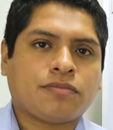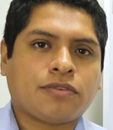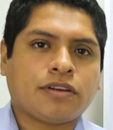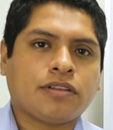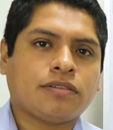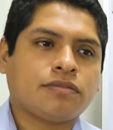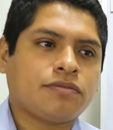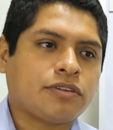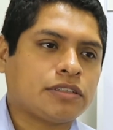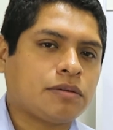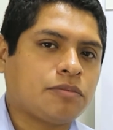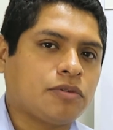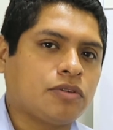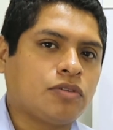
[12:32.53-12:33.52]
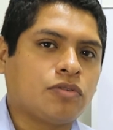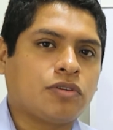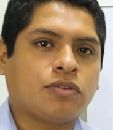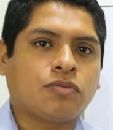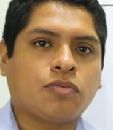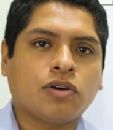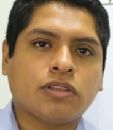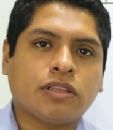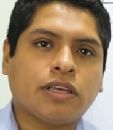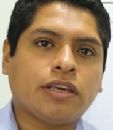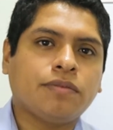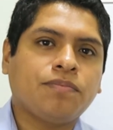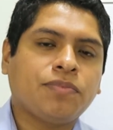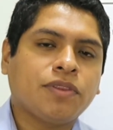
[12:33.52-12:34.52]
right? For example, during one
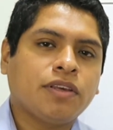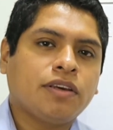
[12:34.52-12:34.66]
day,